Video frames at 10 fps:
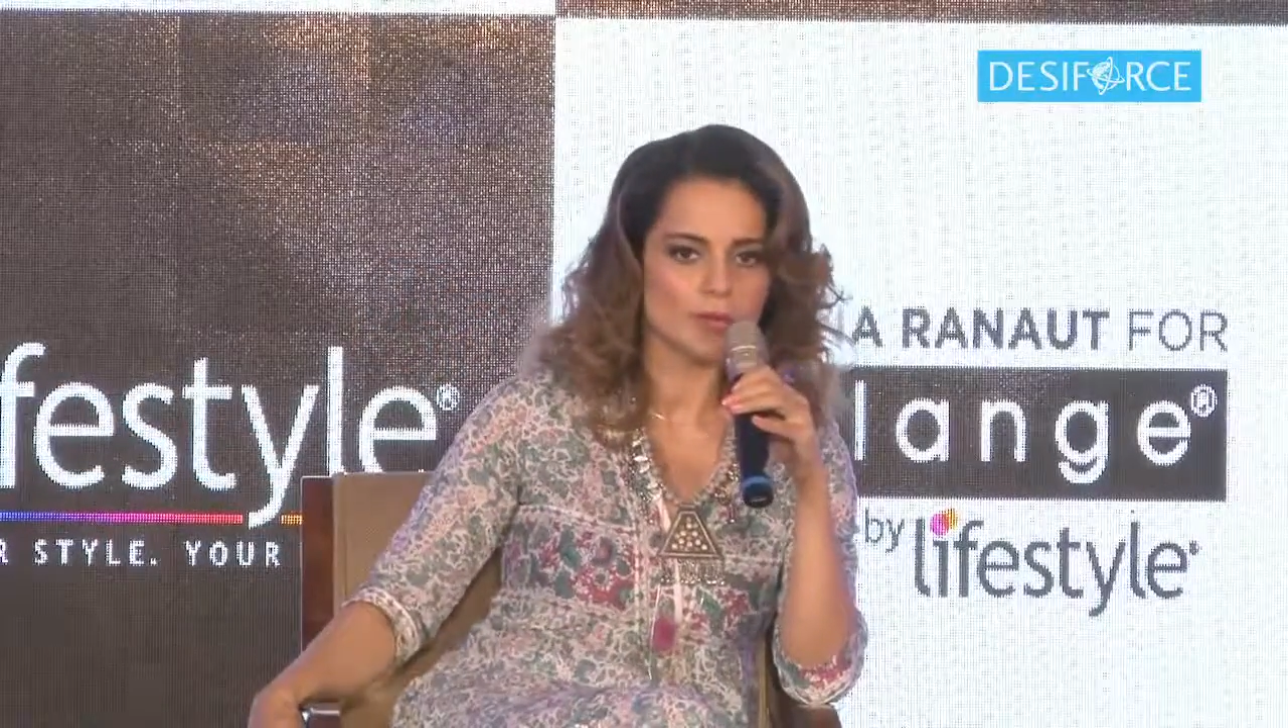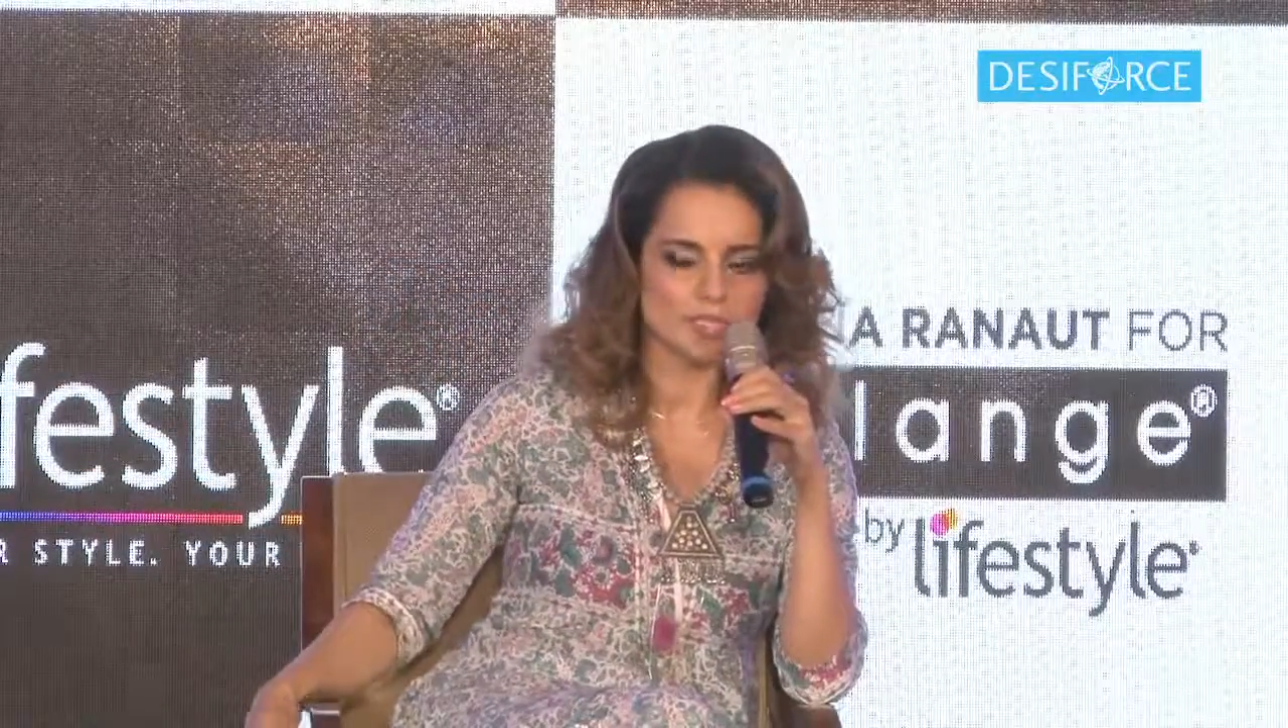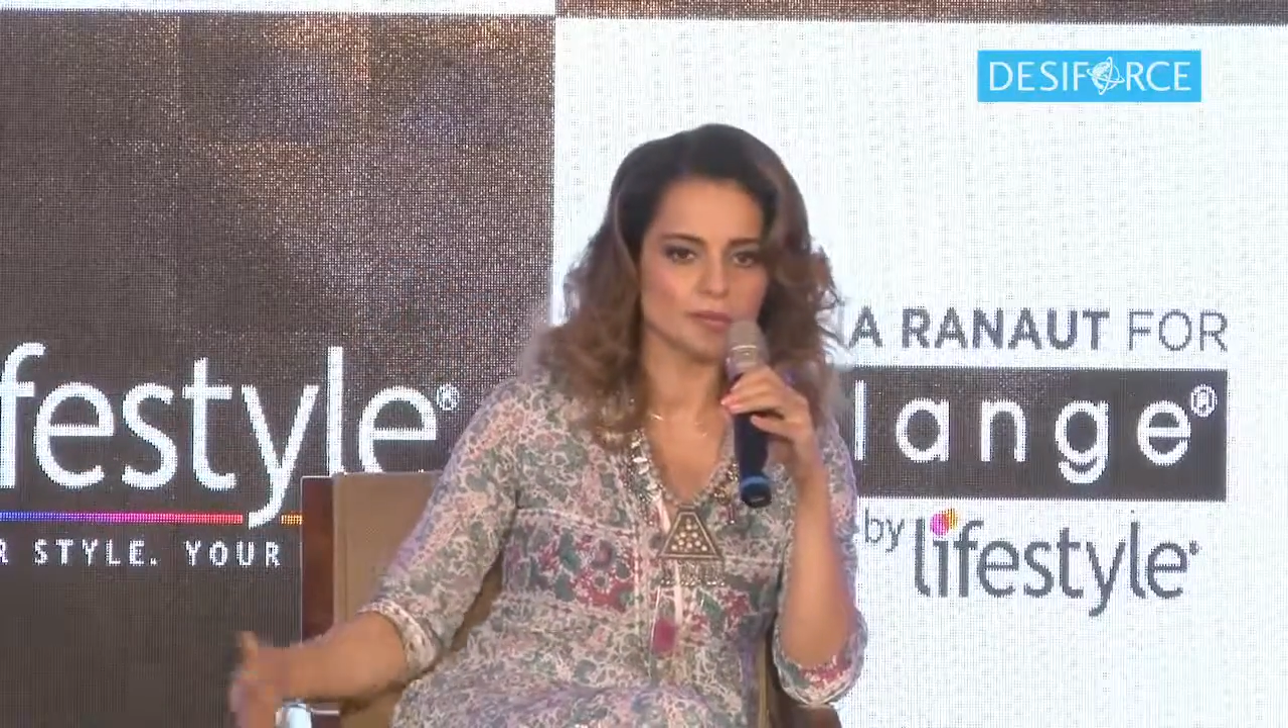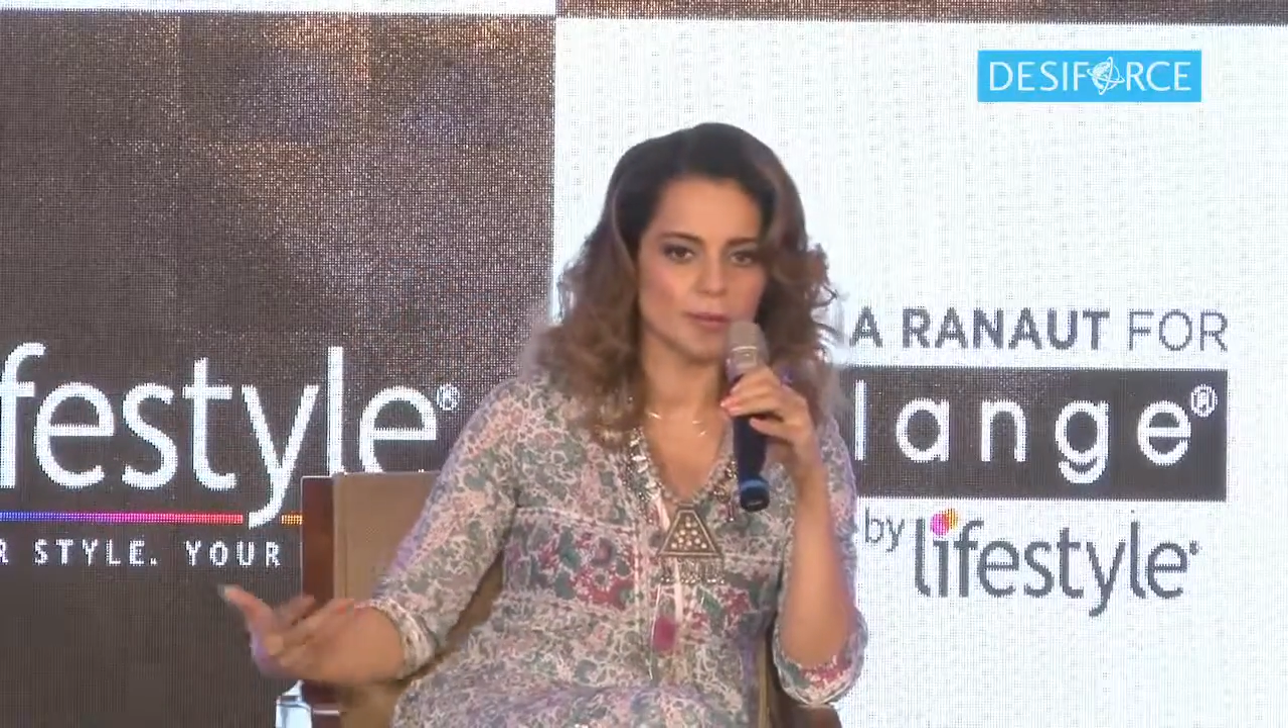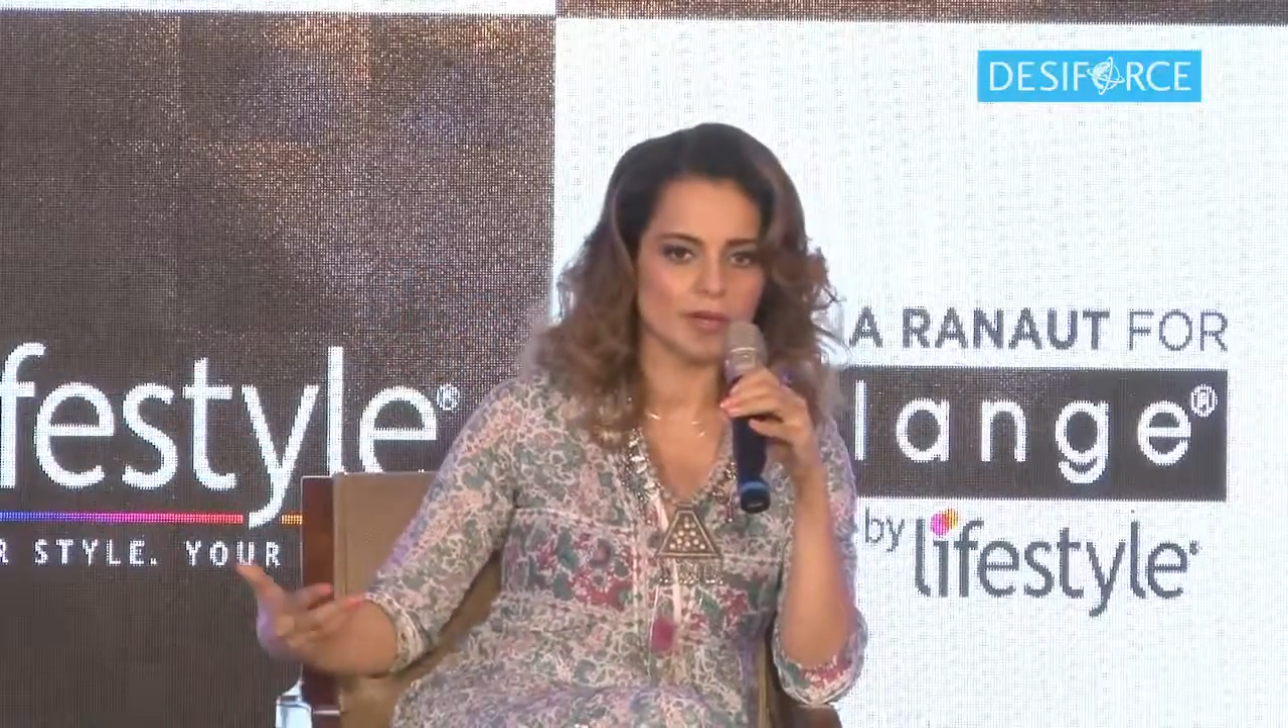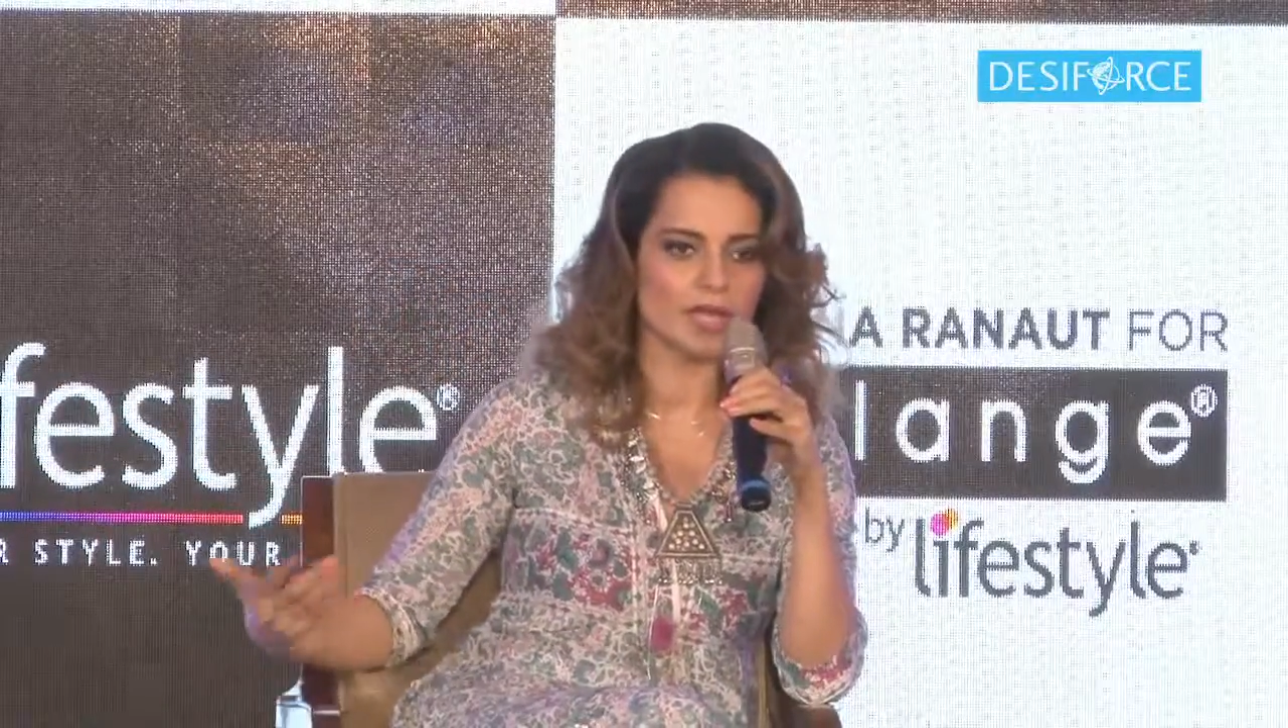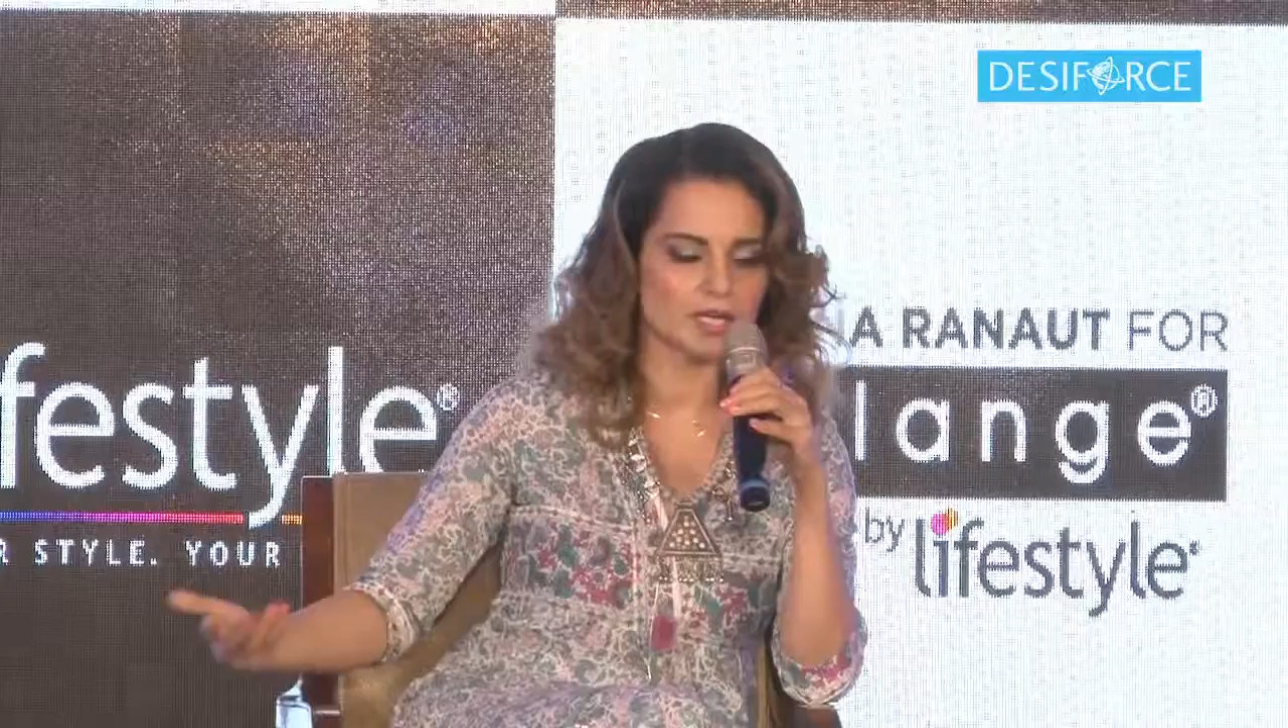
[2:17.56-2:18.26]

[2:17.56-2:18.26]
because people